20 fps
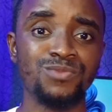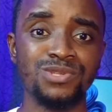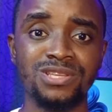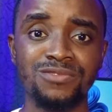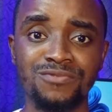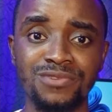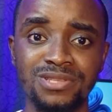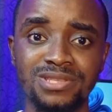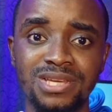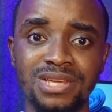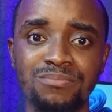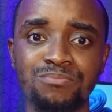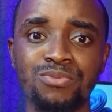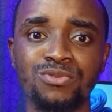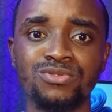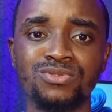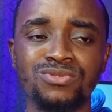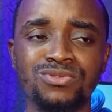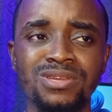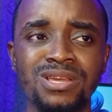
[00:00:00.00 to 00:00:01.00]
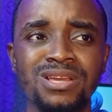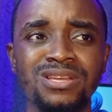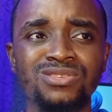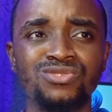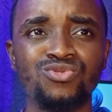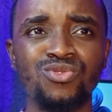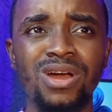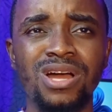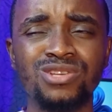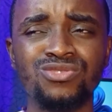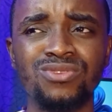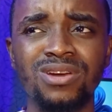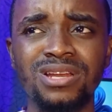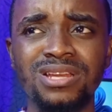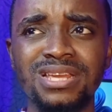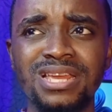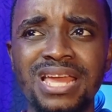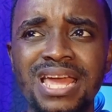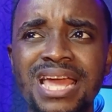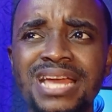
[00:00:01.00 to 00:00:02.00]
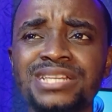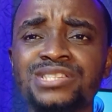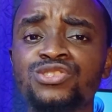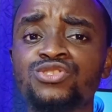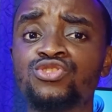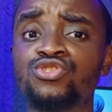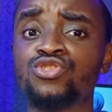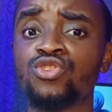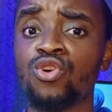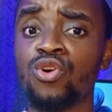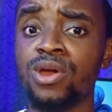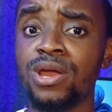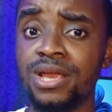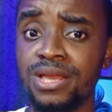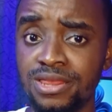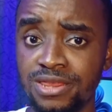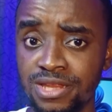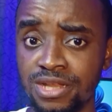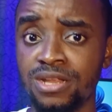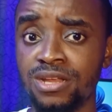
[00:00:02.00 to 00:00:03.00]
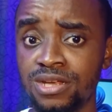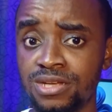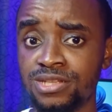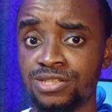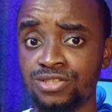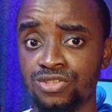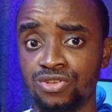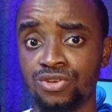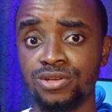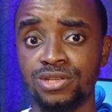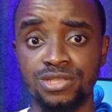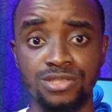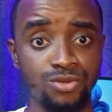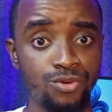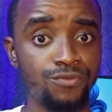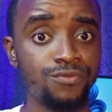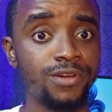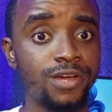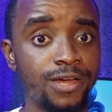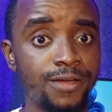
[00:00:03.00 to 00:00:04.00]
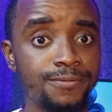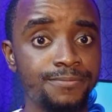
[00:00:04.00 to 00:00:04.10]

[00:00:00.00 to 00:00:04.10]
myself motivated, but to actually enjoy the learning journey so